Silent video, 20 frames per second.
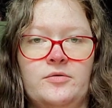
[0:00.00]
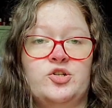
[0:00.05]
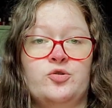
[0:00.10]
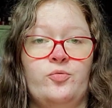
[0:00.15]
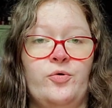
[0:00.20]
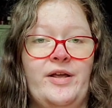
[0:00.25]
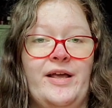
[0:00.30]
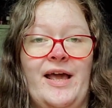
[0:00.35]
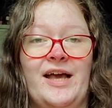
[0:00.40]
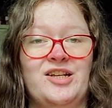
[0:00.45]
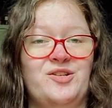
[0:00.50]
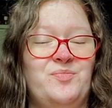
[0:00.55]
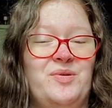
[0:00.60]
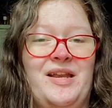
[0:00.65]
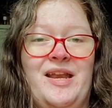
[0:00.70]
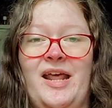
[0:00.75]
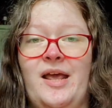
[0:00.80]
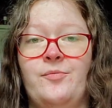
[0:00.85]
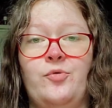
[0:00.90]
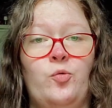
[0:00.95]
This ring has
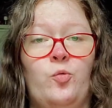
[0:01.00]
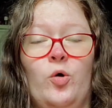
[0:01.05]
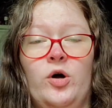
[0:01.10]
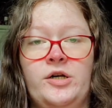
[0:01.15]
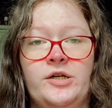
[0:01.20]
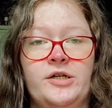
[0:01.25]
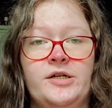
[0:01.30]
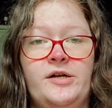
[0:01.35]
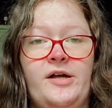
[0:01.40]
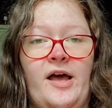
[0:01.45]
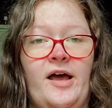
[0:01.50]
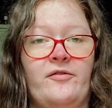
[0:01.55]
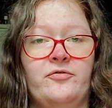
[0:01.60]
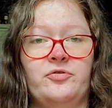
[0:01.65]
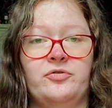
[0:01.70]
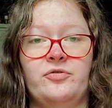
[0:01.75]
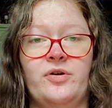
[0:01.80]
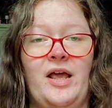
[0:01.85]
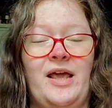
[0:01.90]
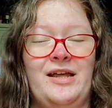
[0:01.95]
been named Wanda
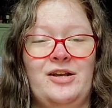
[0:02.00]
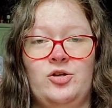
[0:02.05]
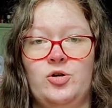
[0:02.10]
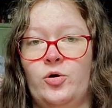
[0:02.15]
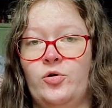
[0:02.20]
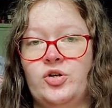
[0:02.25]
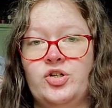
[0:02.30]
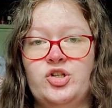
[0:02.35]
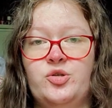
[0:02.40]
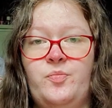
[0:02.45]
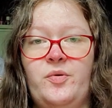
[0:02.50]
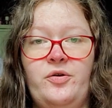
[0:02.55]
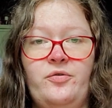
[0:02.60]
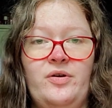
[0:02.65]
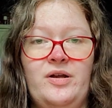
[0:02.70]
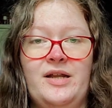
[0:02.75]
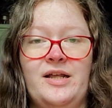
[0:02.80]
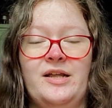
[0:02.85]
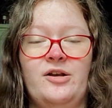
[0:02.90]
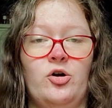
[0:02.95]
after a dark
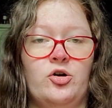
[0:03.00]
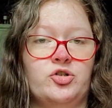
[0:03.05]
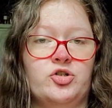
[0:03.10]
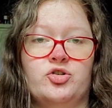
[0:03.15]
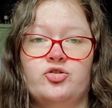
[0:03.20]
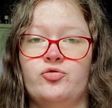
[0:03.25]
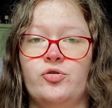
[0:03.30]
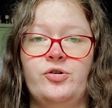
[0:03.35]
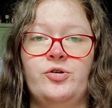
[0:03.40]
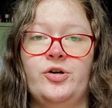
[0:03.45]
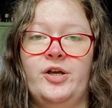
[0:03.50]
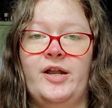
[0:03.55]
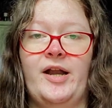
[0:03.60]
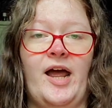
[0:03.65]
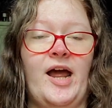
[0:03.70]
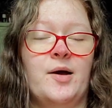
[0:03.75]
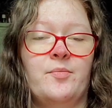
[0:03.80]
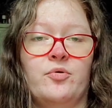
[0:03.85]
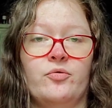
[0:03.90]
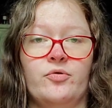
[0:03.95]
spirit in Australian
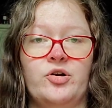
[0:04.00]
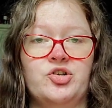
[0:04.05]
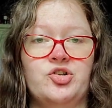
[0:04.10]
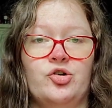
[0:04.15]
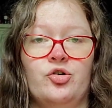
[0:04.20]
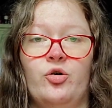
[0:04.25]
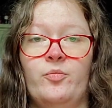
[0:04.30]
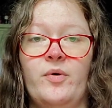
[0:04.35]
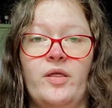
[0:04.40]
Aboriginal